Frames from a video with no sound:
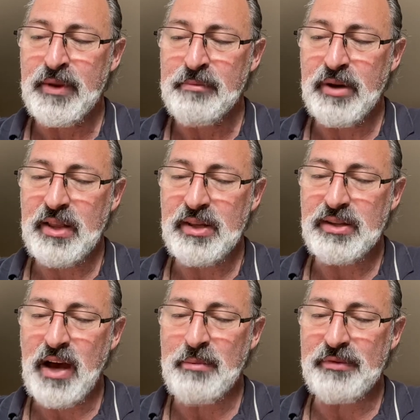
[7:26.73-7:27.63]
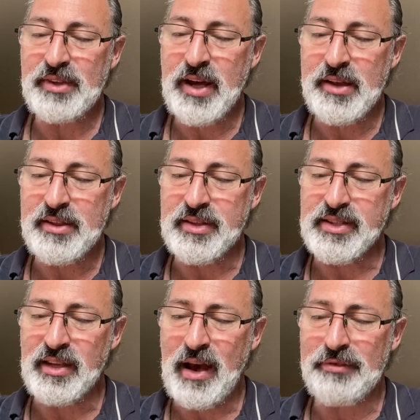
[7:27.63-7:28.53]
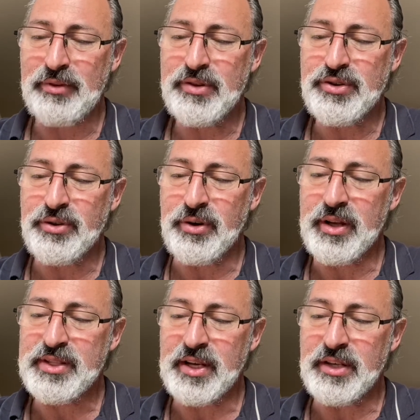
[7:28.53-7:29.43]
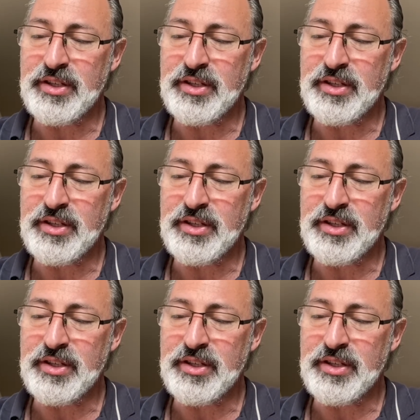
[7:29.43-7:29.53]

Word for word: But at the time of death, this laughter and joy, as St.